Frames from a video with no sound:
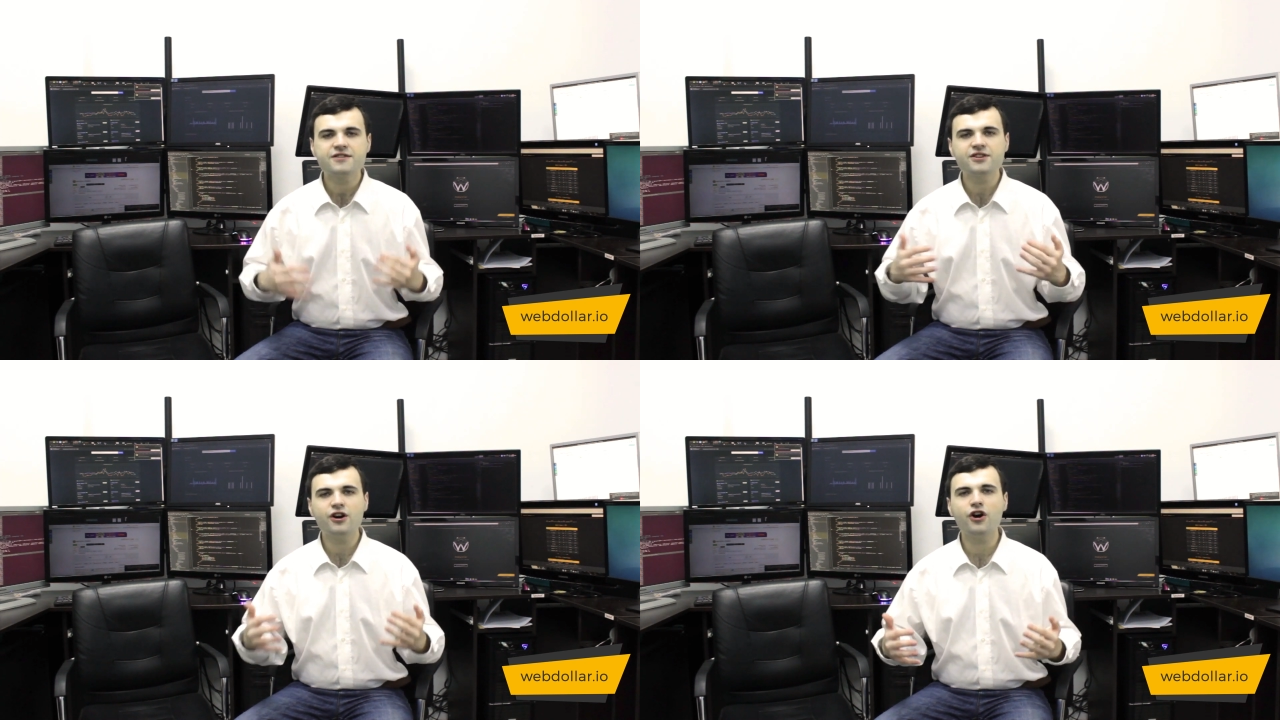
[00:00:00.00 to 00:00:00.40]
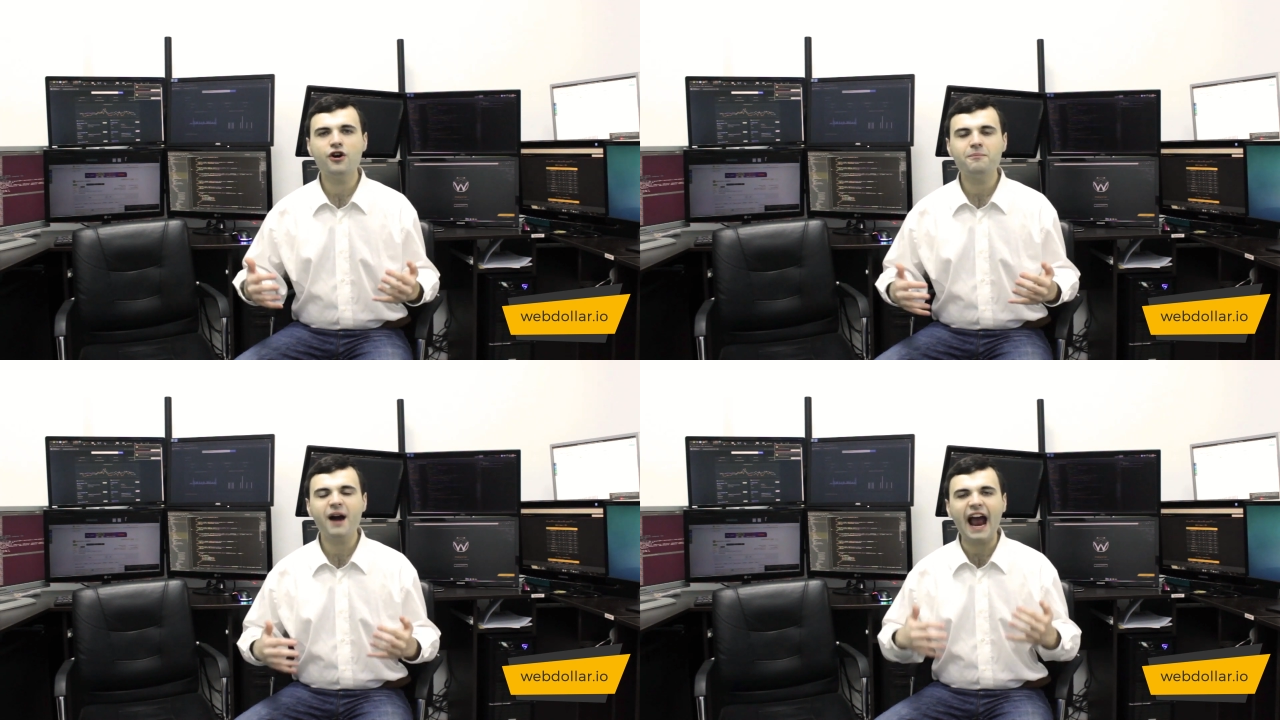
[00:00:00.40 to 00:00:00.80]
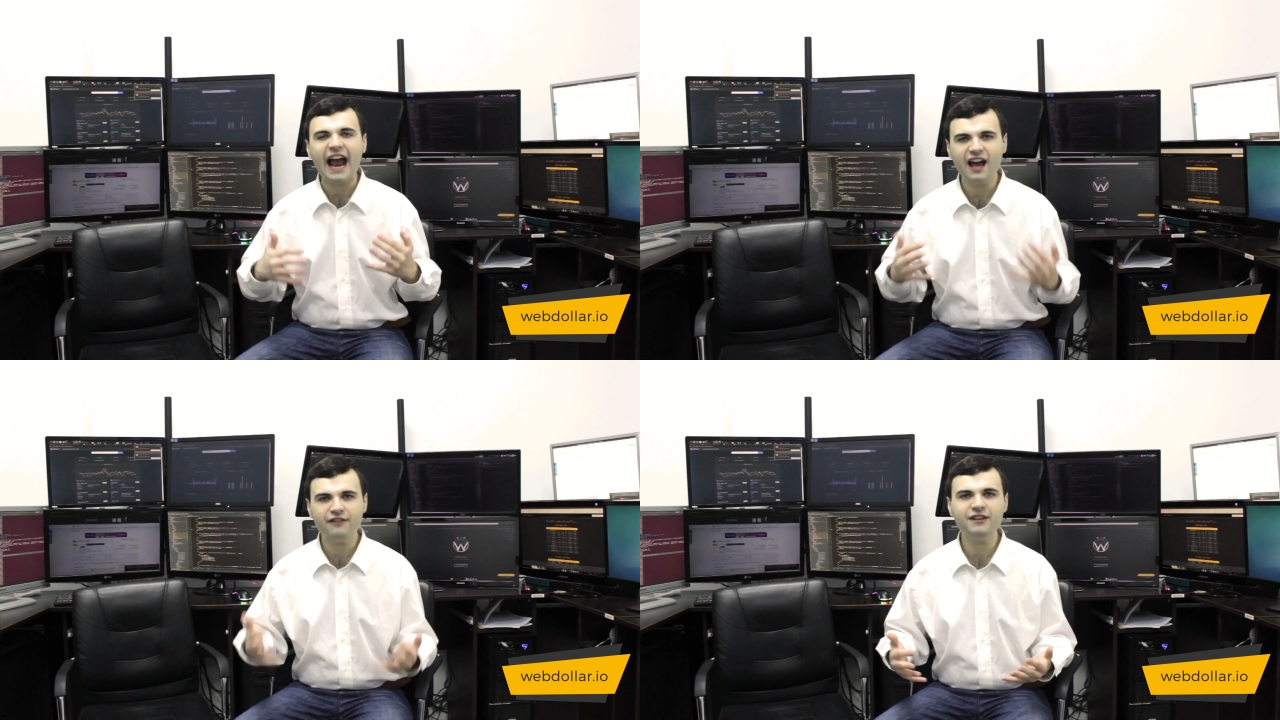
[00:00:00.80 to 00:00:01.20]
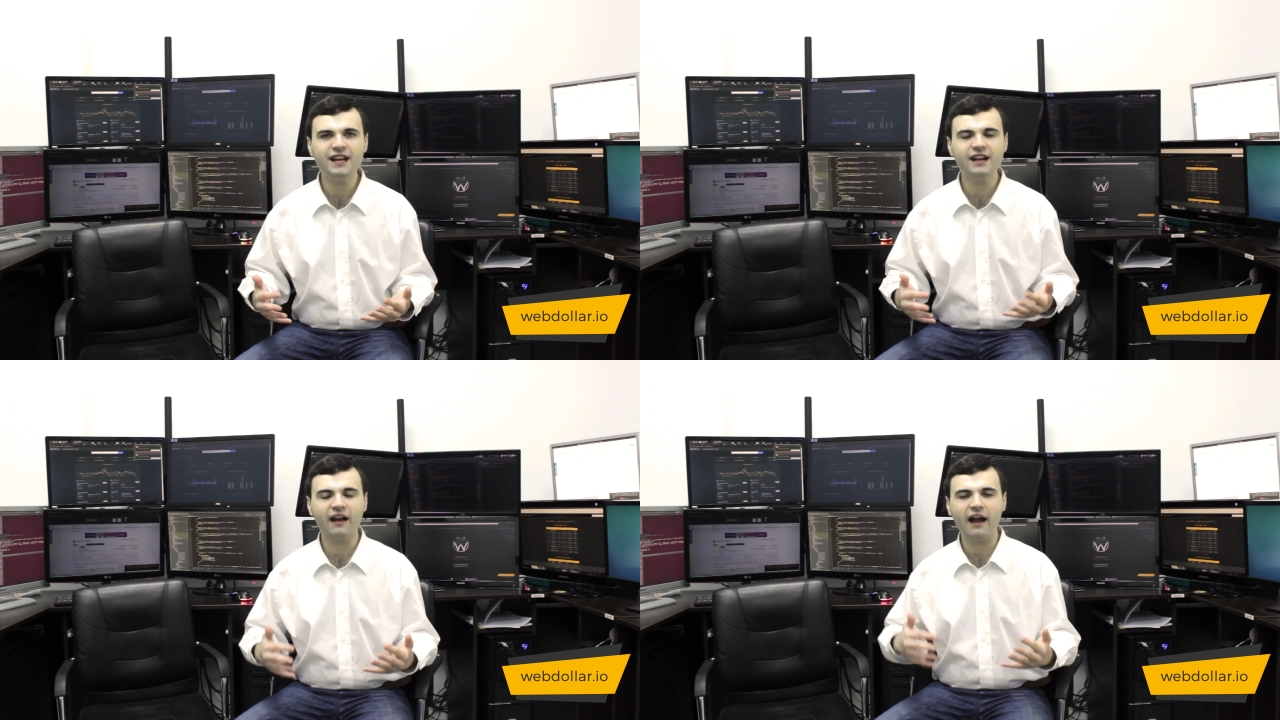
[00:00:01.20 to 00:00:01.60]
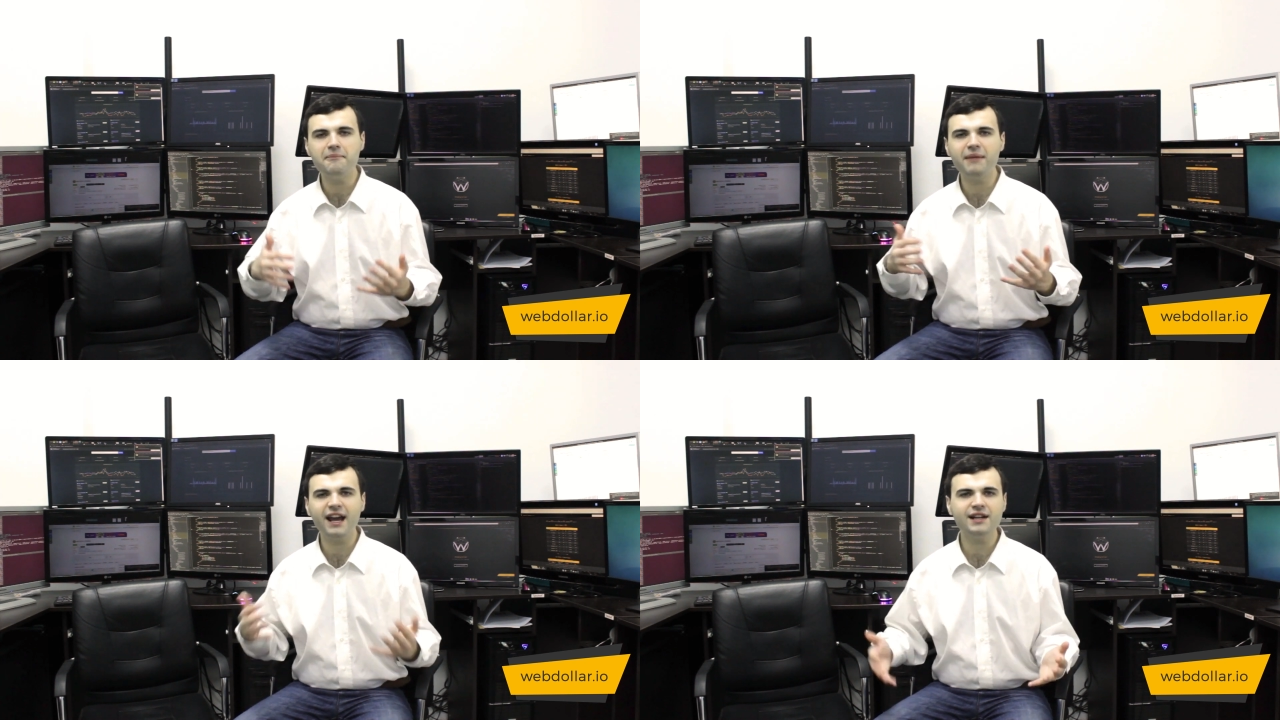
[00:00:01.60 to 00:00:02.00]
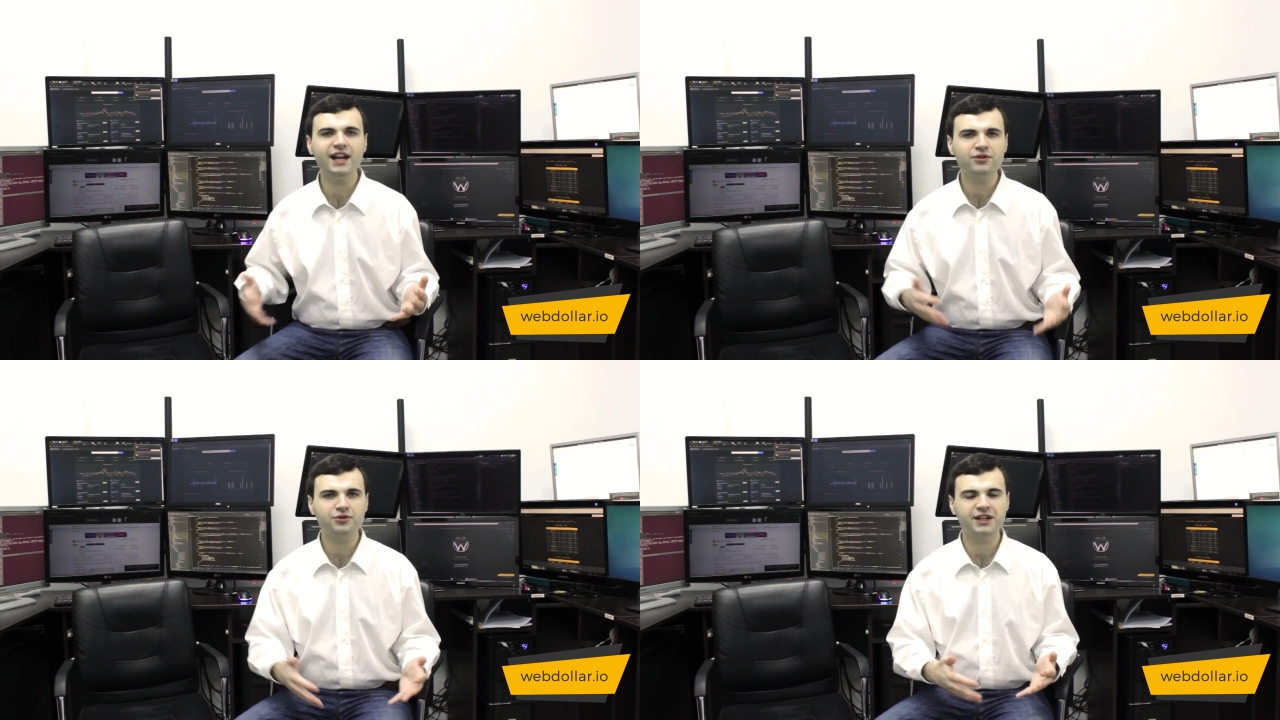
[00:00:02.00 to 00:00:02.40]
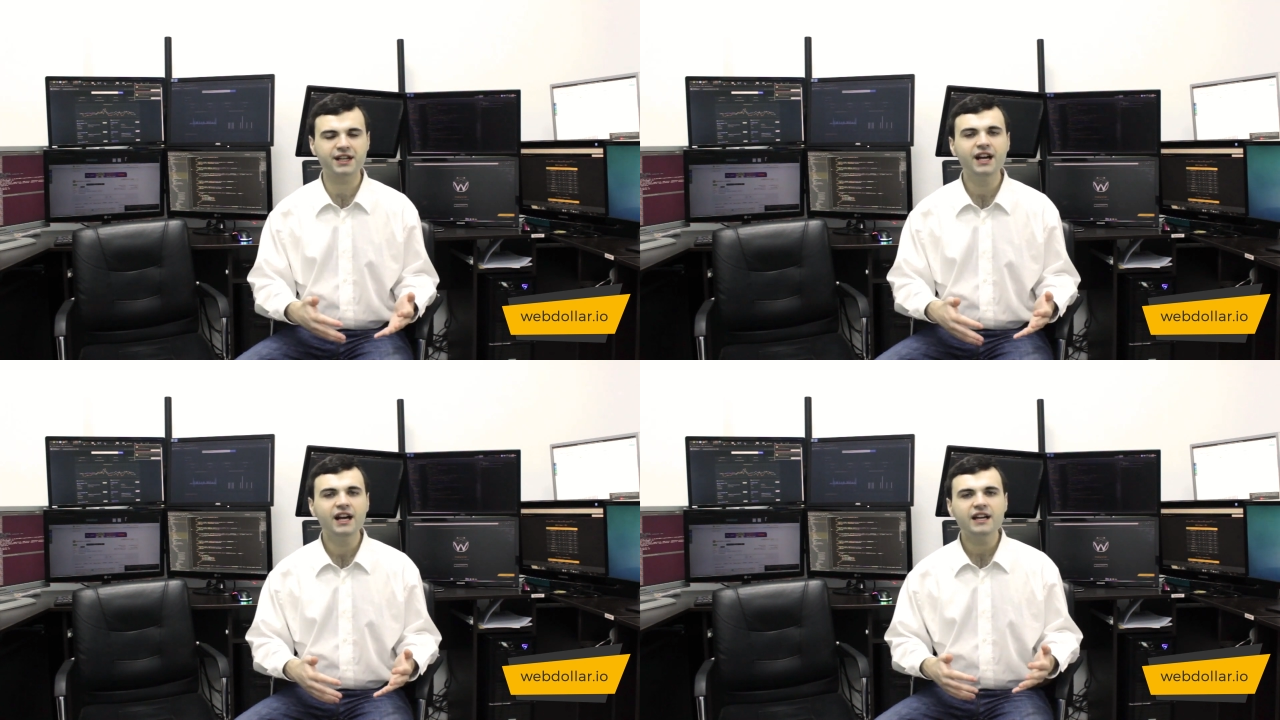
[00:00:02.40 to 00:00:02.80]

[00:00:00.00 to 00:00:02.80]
So by having a main network